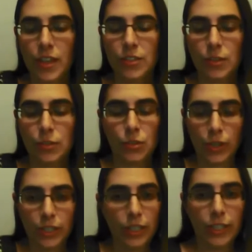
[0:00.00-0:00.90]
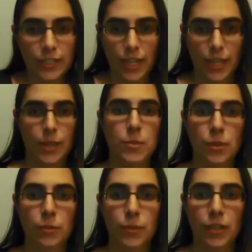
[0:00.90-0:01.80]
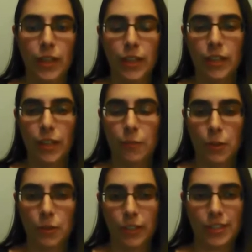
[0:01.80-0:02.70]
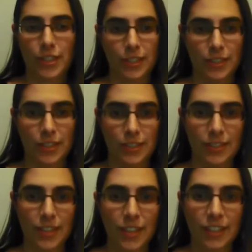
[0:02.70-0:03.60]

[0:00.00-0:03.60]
So join anytime. Don't feel like if you're listening to this